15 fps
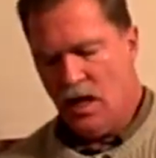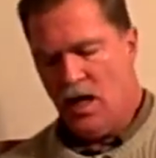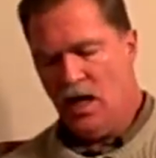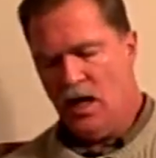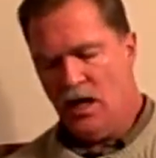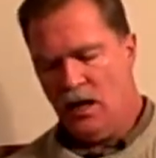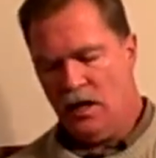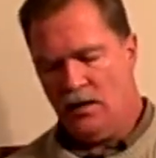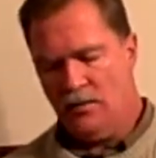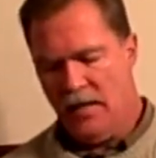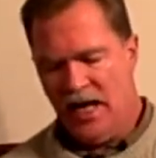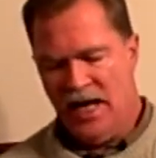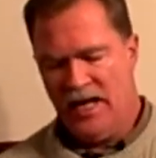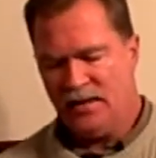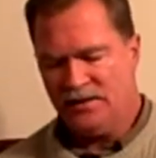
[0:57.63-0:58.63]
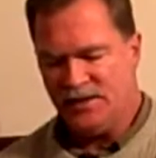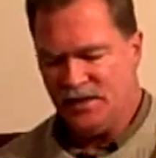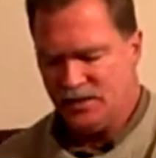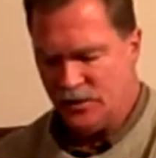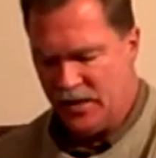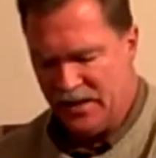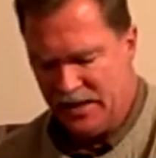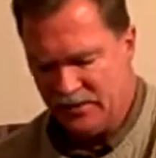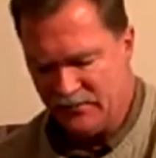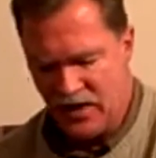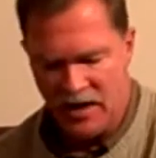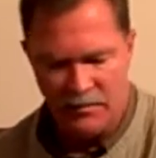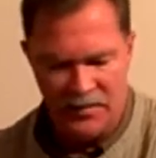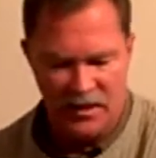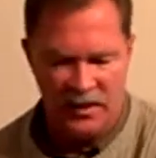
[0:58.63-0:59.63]
and Situating
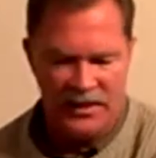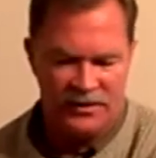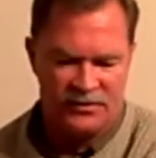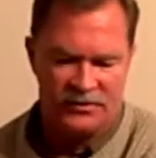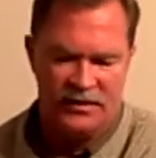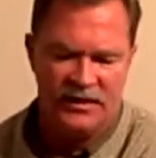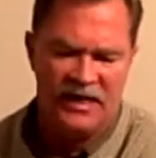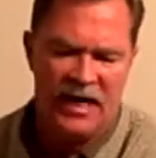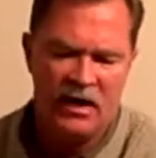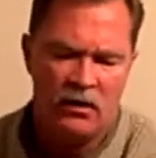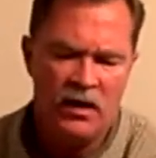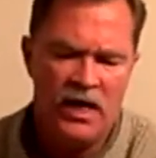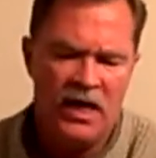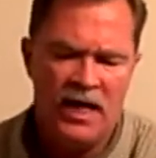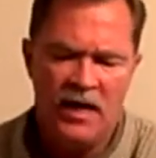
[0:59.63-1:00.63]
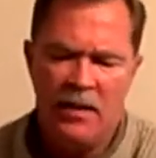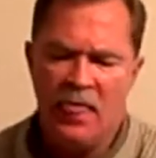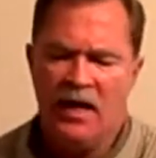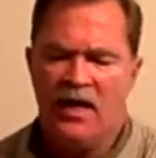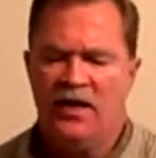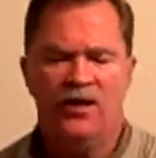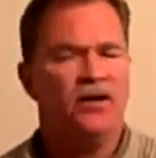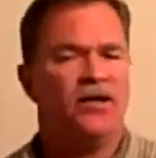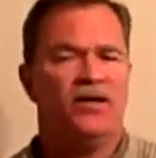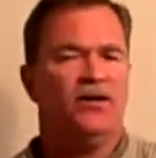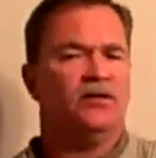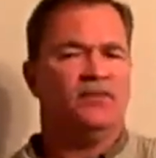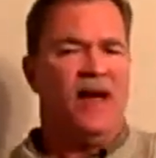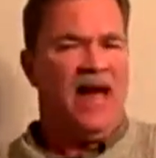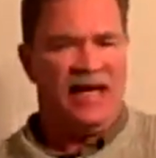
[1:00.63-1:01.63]
Environmental History. Now, you can
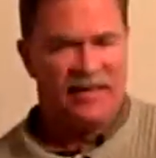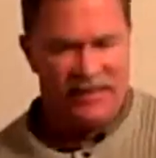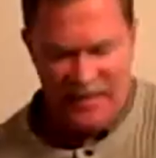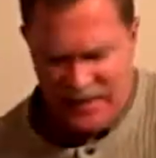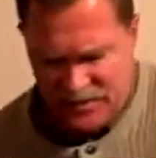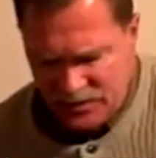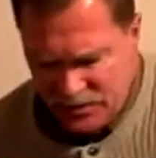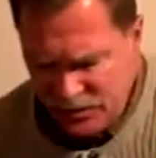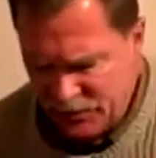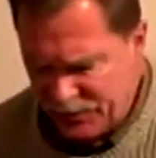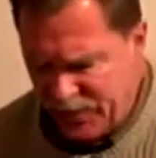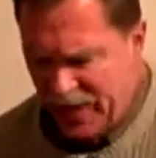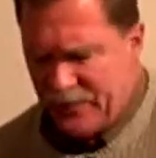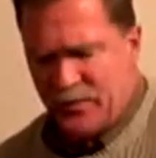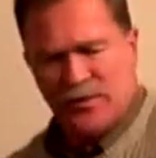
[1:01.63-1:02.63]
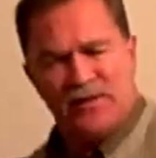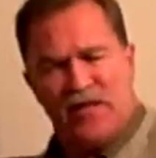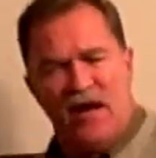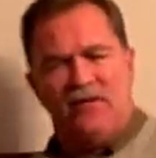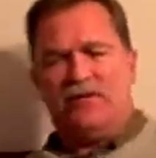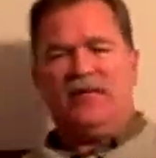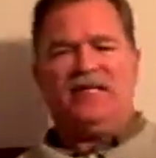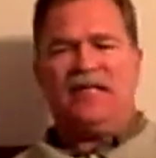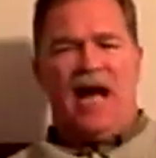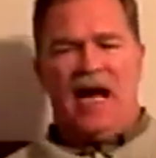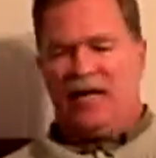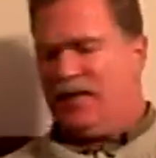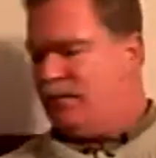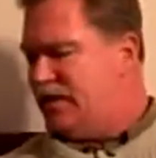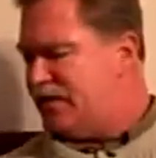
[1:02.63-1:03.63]
use magazines, newspapers, government
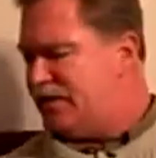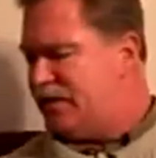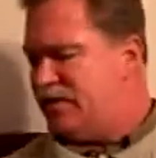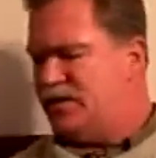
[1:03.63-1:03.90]
documents.